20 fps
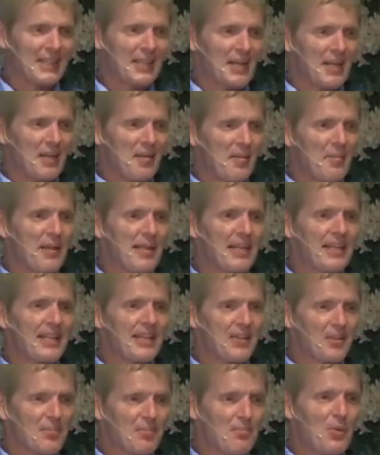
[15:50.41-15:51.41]
making
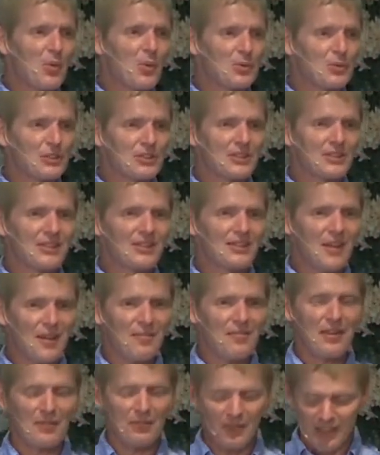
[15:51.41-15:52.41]
the most of
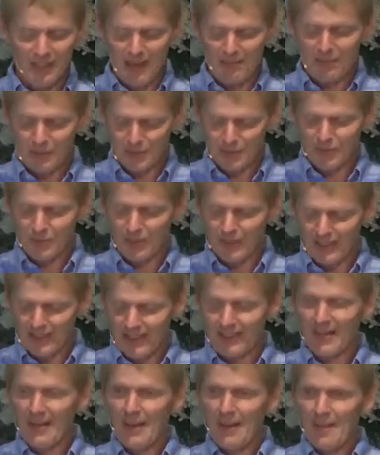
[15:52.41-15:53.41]
every opportunity,
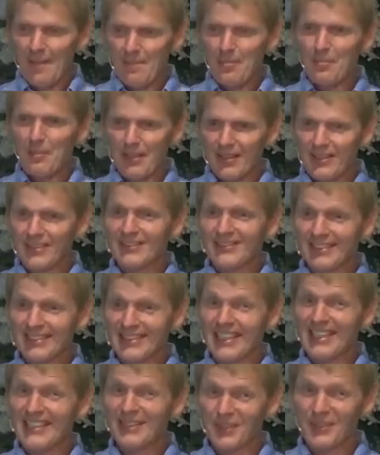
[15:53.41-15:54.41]
because the
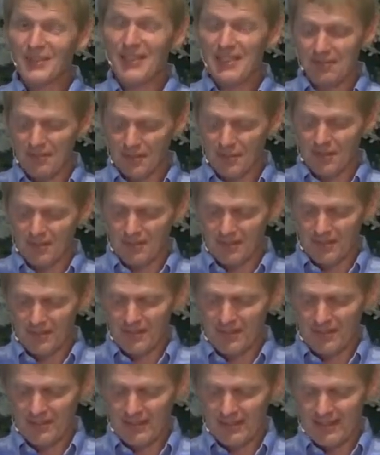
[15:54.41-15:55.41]
days are evil.
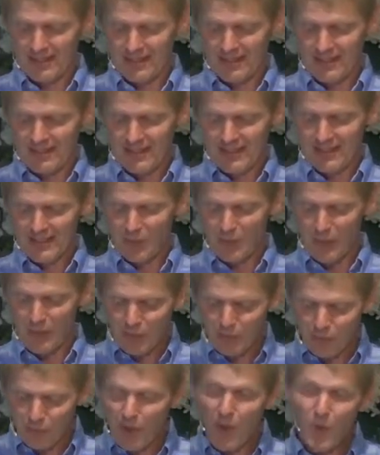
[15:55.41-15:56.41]
We
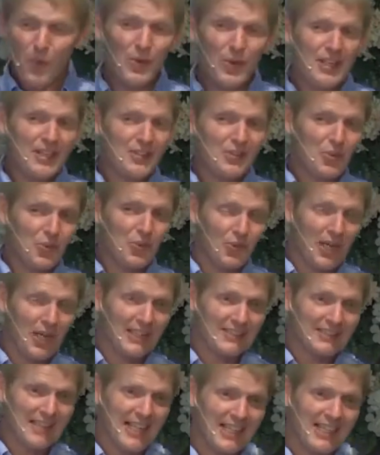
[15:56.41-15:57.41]
grow in
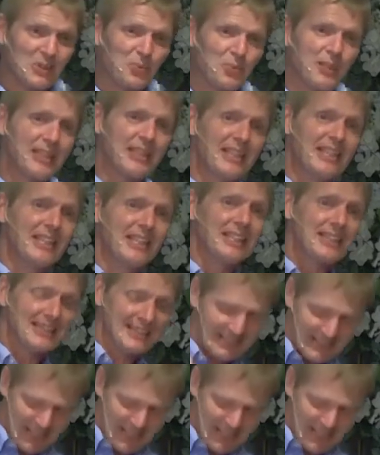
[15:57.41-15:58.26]
Christ as we step